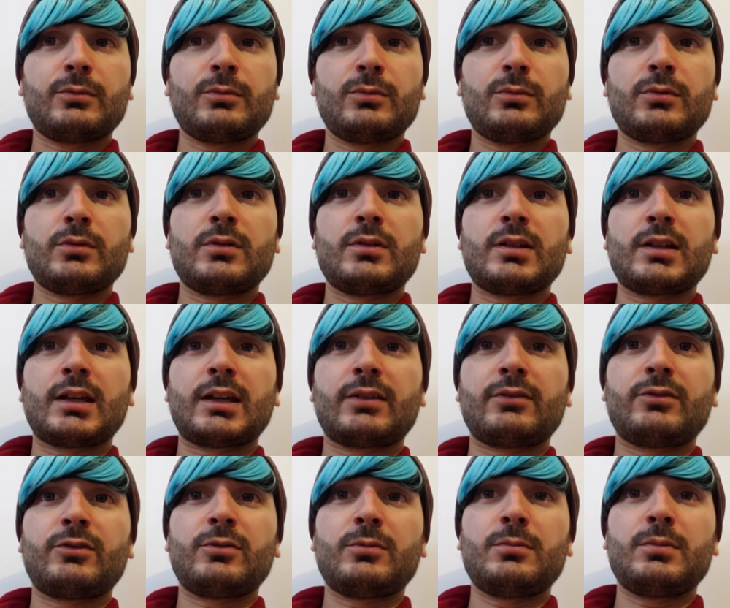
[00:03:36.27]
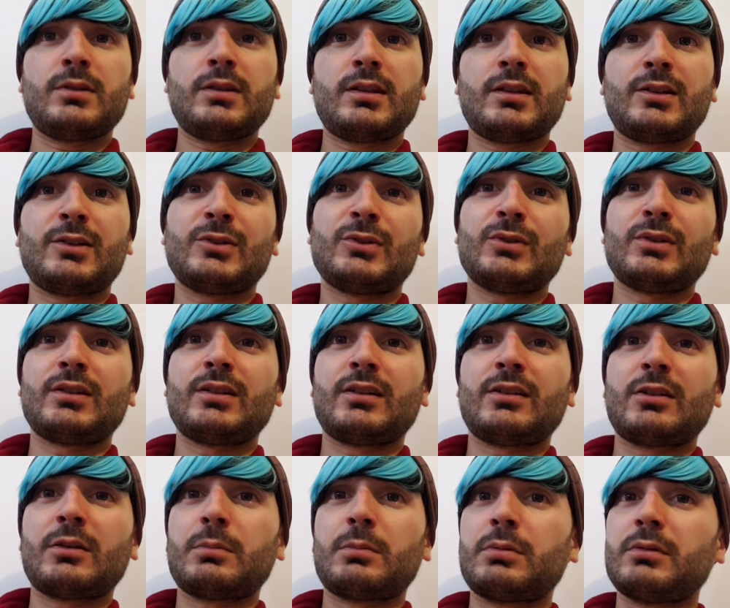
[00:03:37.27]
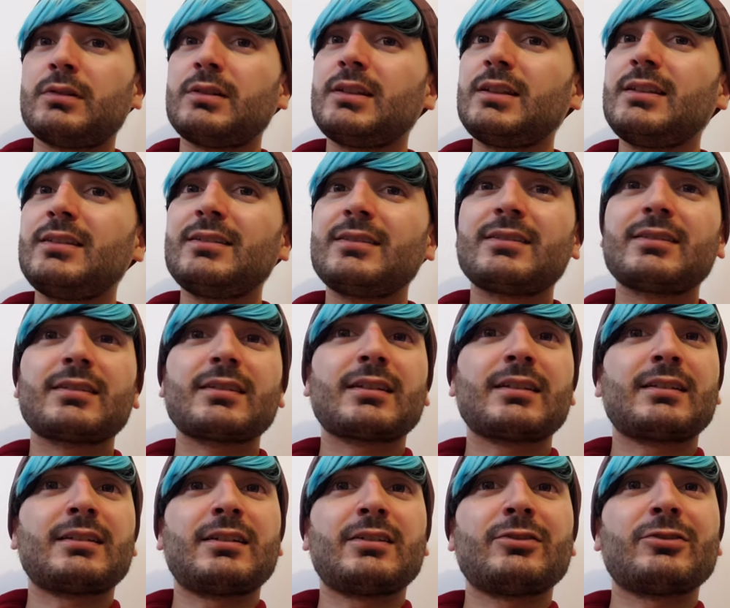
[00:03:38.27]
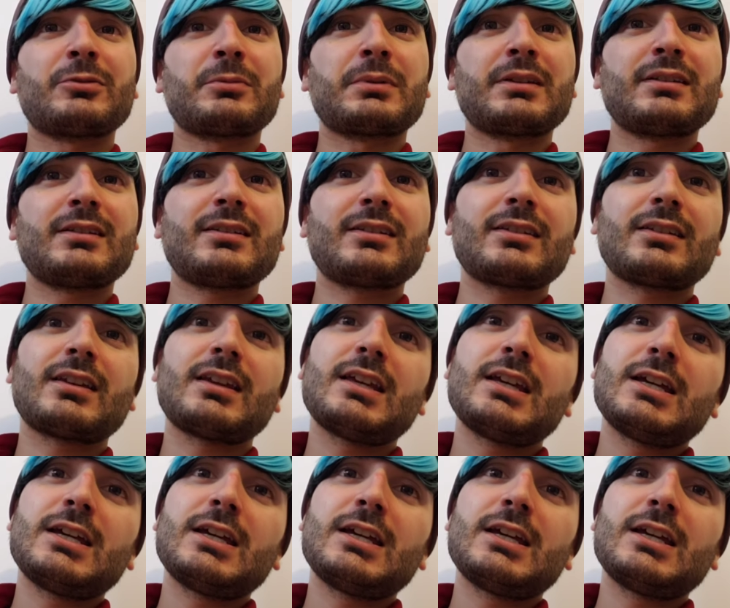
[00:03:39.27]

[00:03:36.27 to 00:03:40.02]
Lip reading: would have to be included in the police and government.